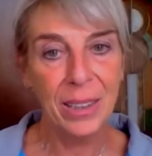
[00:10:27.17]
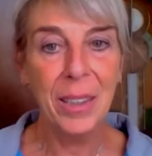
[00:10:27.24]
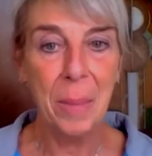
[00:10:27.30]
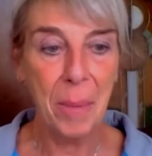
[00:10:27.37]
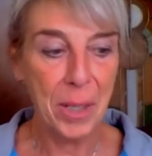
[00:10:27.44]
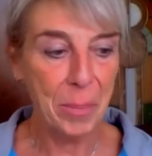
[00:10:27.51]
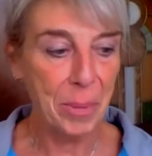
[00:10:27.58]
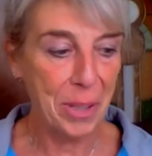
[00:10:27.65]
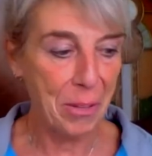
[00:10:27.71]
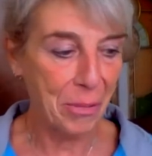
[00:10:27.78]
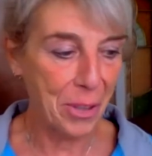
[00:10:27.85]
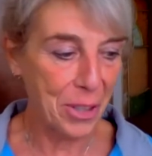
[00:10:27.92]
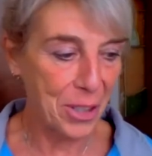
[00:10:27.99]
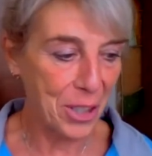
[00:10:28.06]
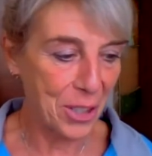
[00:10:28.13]
there must be
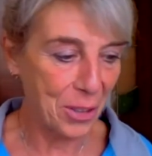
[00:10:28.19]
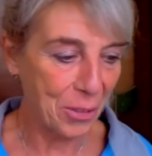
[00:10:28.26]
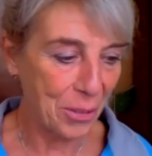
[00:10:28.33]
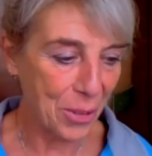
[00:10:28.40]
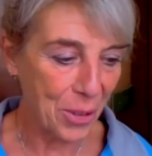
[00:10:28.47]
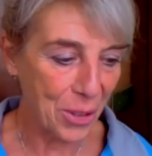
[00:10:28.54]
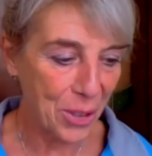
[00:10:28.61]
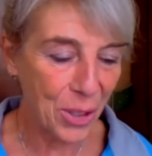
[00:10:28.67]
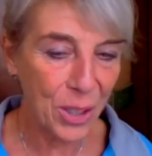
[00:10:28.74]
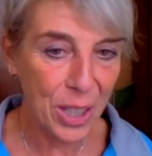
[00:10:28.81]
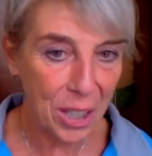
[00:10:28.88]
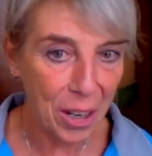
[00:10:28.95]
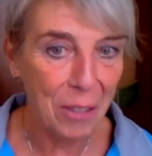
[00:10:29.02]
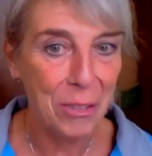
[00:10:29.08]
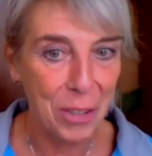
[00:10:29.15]
differences, of course. So
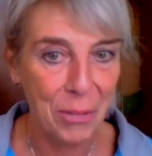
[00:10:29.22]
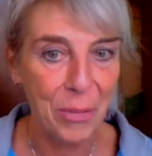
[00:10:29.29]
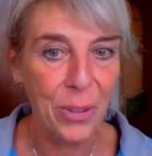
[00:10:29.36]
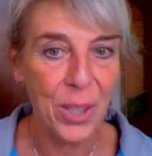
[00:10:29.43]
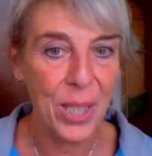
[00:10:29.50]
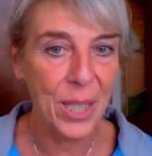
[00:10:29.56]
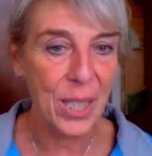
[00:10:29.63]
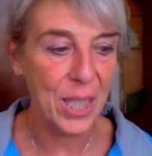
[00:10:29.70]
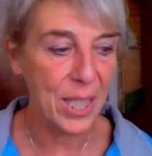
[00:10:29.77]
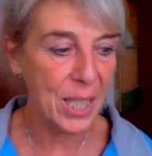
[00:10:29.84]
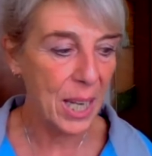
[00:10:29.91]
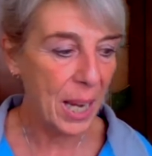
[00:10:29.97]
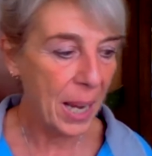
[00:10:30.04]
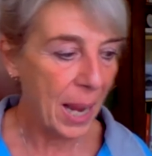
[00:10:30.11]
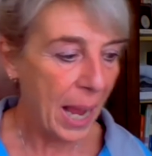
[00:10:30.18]
there are differences.
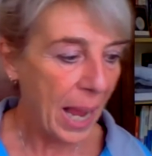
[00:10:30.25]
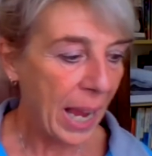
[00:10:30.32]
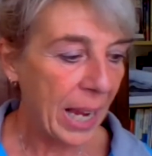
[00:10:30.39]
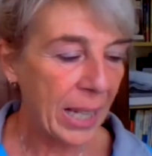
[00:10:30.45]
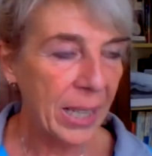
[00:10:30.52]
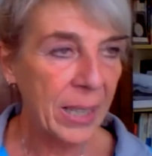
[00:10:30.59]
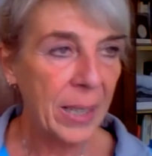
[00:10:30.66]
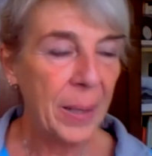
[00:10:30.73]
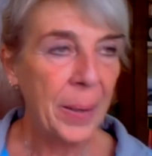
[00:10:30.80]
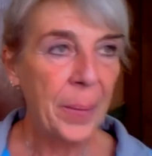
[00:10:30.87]
And